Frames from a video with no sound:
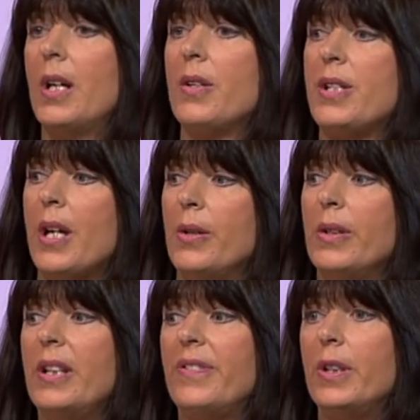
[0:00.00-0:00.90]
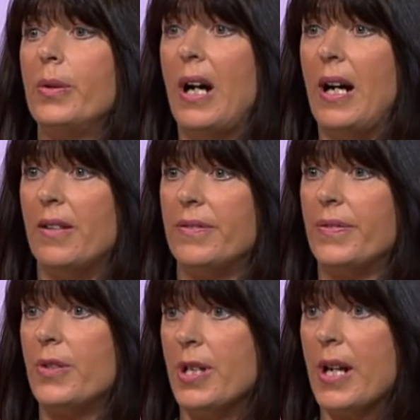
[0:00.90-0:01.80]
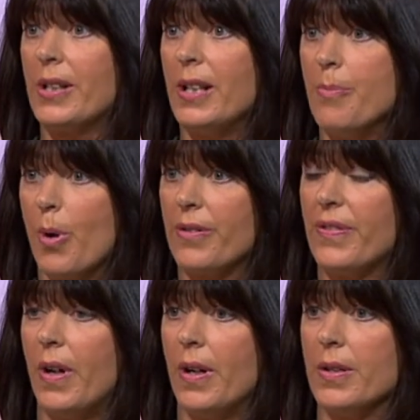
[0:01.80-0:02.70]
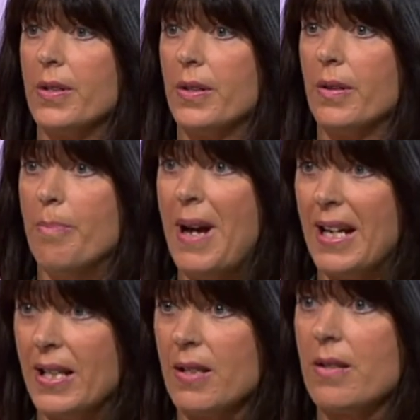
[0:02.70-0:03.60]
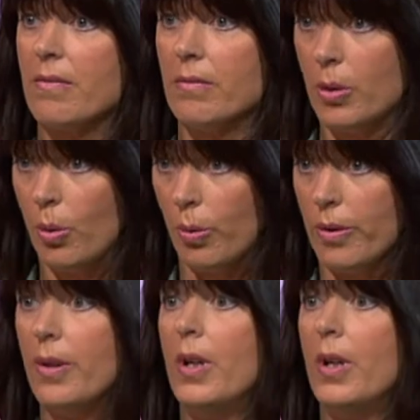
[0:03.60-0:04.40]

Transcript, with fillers: So if you have genetically modified maize, corn,